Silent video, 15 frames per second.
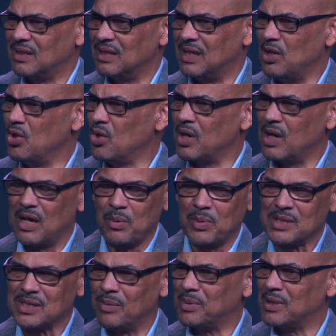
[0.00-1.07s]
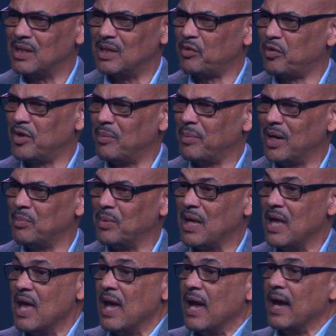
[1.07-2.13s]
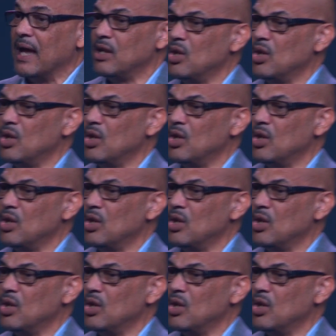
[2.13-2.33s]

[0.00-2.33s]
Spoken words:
They know that there was something different about me. And